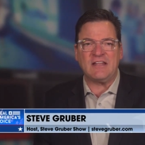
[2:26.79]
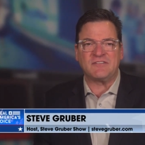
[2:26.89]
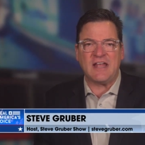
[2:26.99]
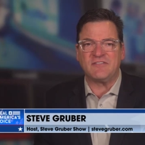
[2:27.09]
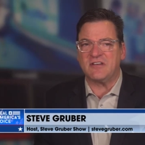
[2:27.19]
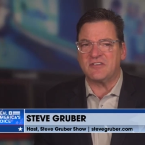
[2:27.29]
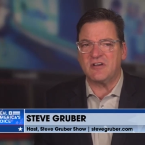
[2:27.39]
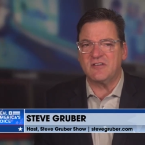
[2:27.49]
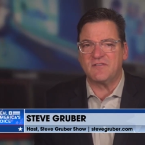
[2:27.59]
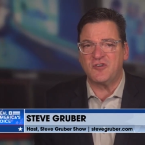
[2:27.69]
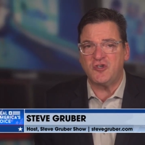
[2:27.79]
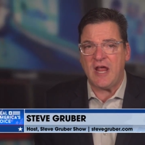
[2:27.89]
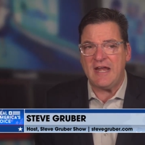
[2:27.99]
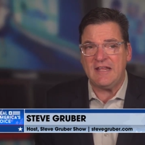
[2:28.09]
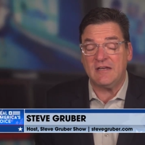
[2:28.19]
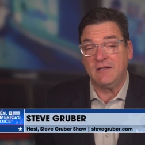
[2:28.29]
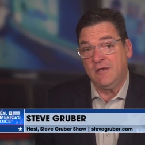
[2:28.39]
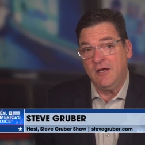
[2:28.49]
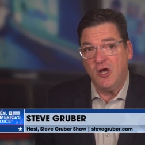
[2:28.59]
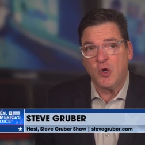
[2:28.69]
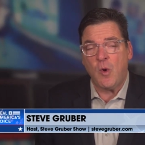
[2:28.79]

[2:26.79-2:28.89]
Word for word: United States in a series of shady and